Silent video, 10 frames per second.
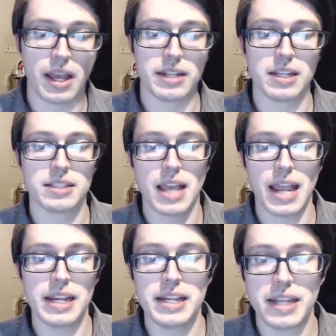and does
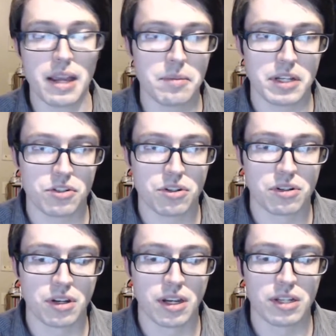80 damage.
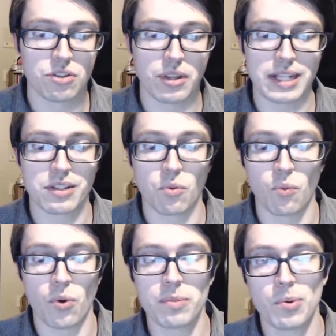So that's
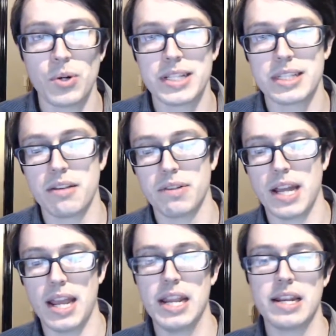
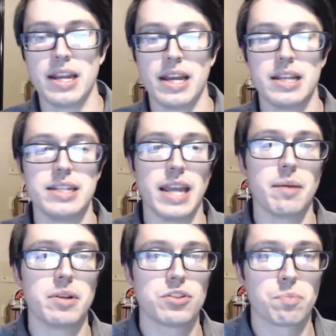1.78
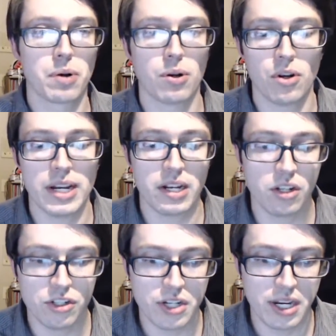damage per
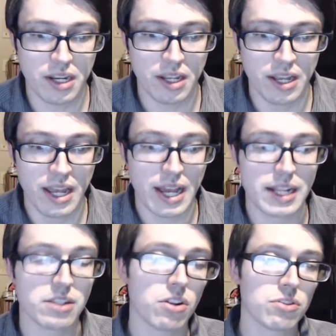energy.
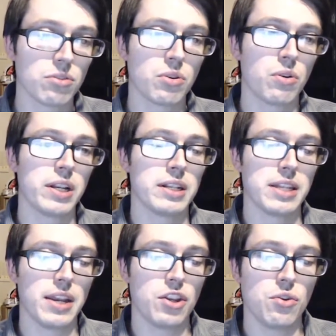It's also going to
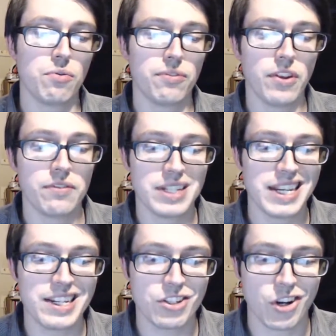take you
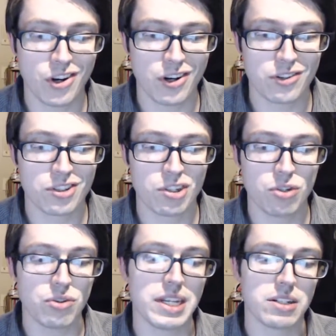15 turns
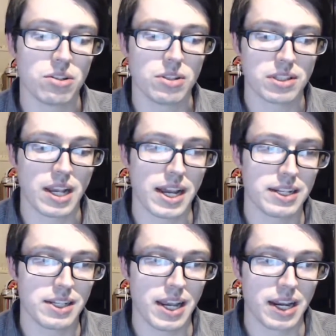to get to the Sky
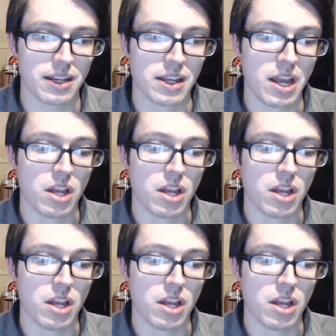Attack